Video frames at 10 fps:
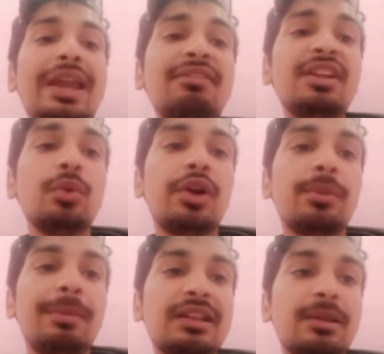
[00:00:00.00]
you want to
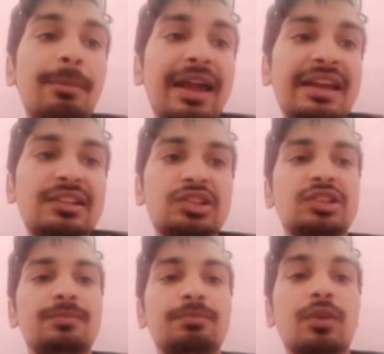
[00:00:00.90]
make the buying
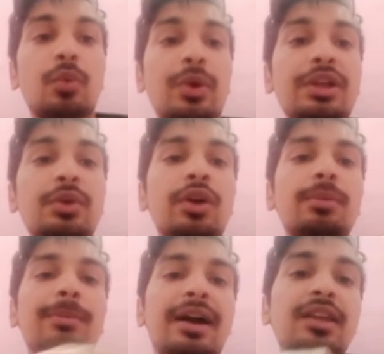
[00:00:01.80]
decision, when you want to
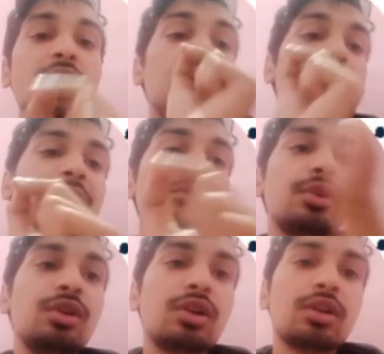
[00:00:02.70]
buy, you have to
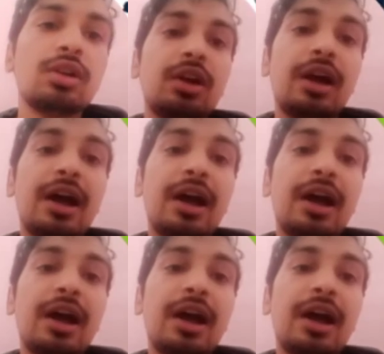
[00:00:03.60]
look at the